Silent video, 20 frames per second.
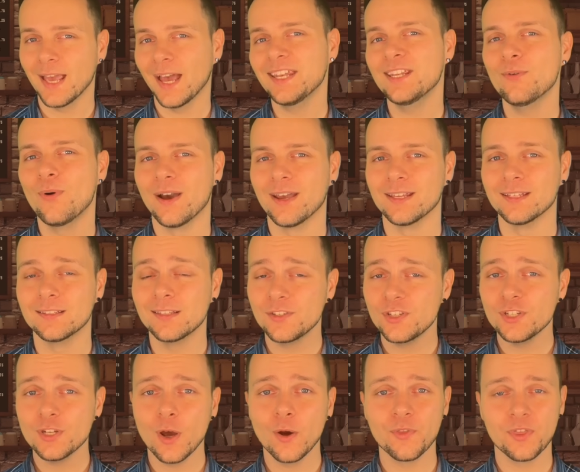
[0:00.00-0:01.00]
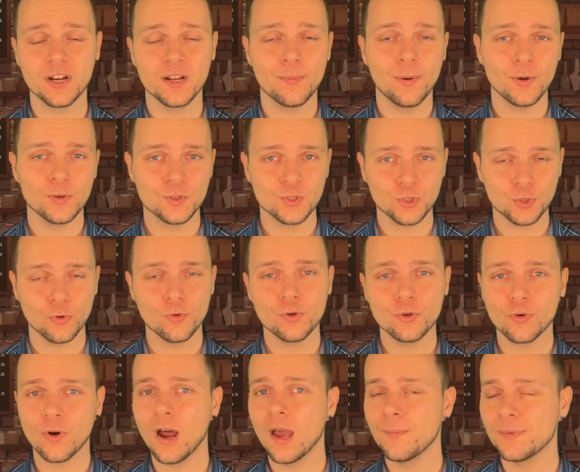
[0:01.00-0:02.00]
Anyway, did you know that I post true
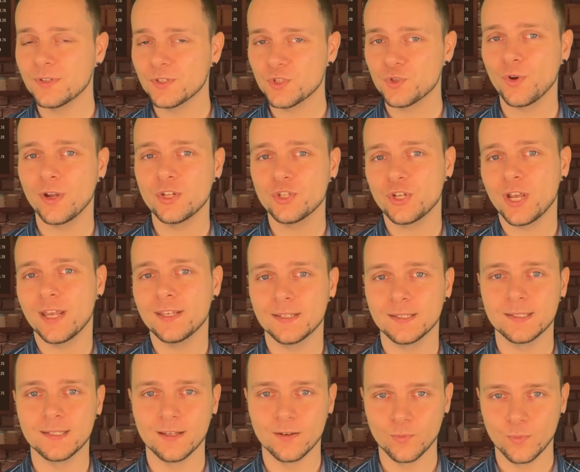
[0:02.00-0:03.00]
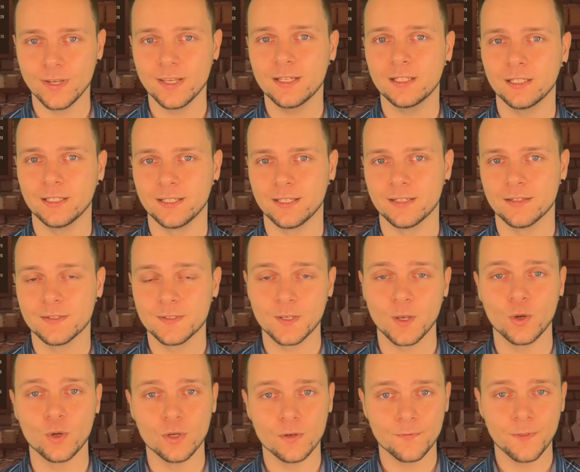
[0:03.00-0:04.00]
crime and strange cases here weekly? So
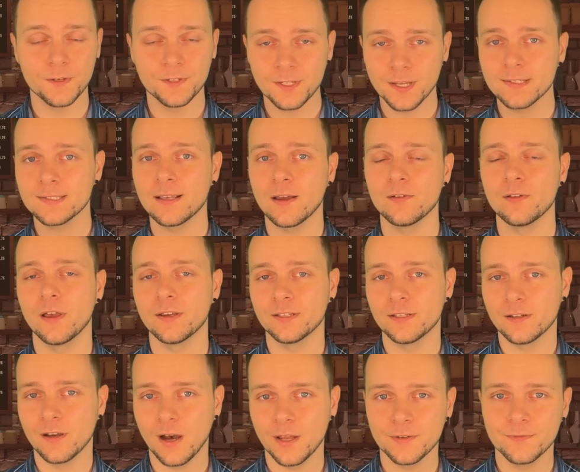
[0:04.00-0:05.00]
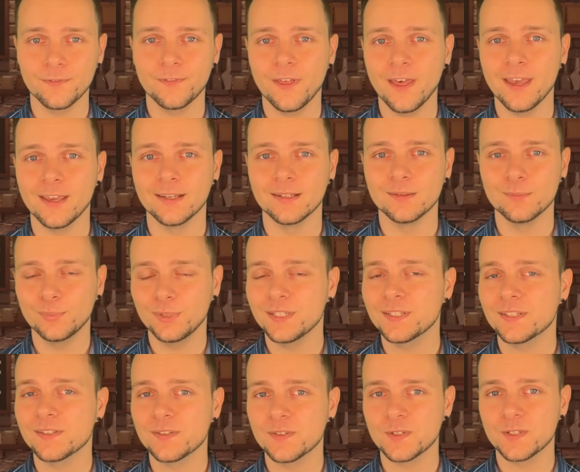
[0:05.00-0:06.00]
if that does sound like your kind of thing, please
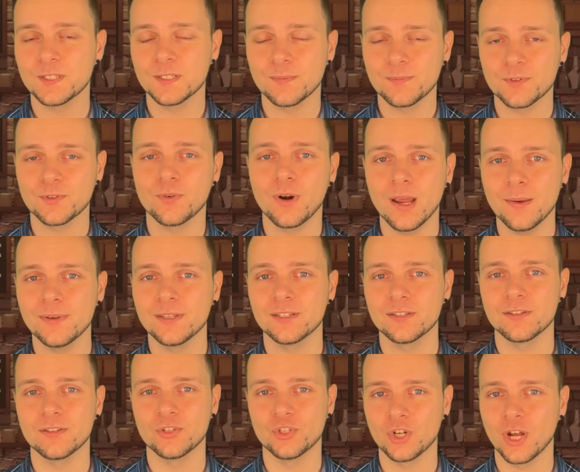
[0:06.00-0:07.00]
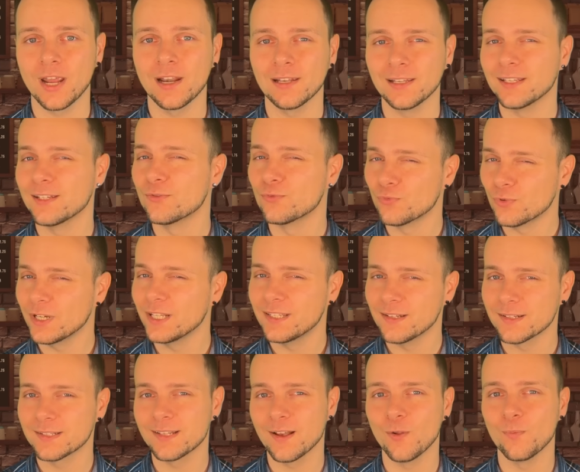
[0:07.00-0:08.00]
consider subscribing to the channel, it really
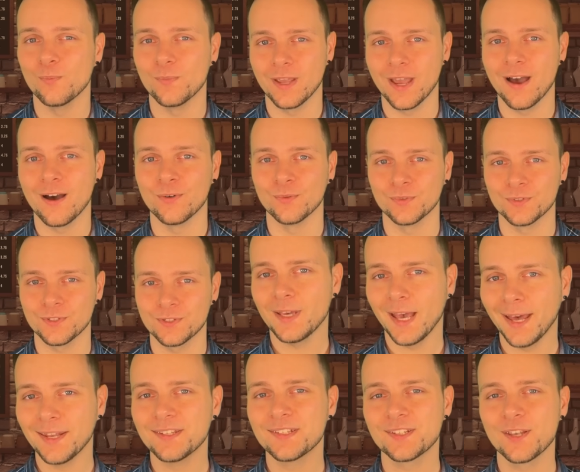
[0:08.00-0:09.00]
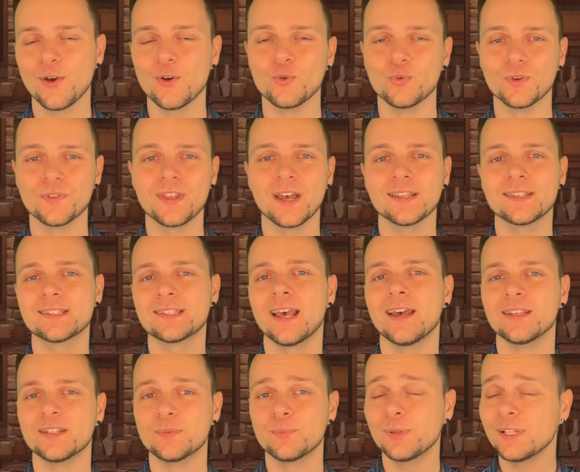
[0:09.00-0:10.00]
does help me out. And so, with that
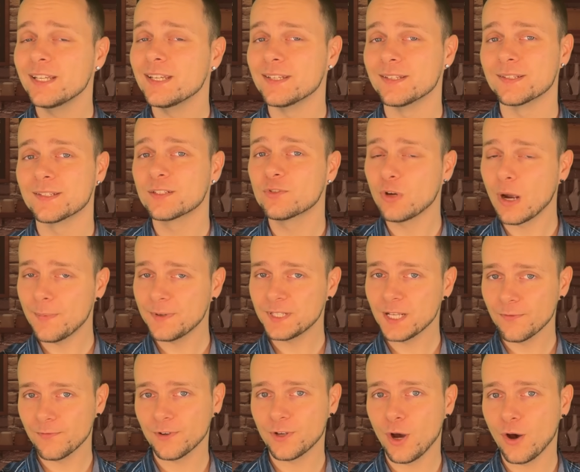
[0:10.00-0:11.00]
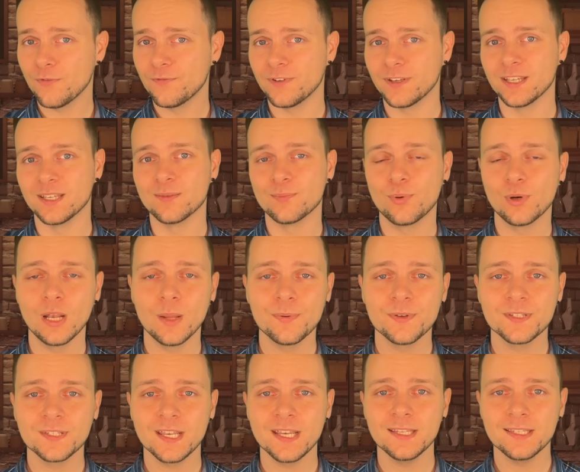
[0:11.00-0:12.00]
said, please grab yourself a coffee, pull up a
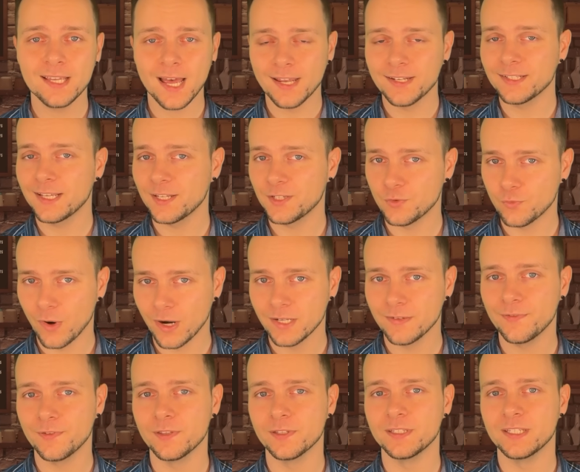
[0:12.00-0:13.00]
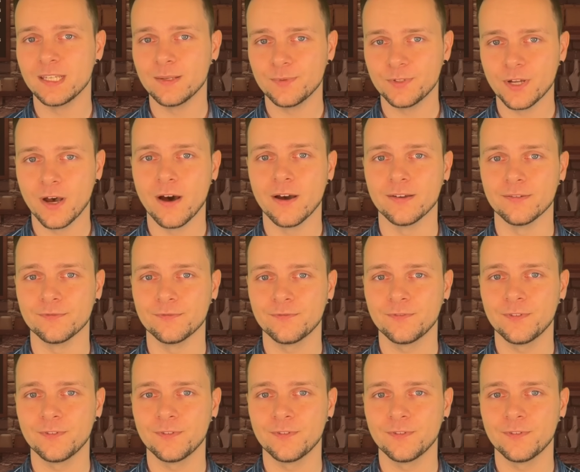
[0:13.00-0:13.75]
seat, and get ready for the deep dive.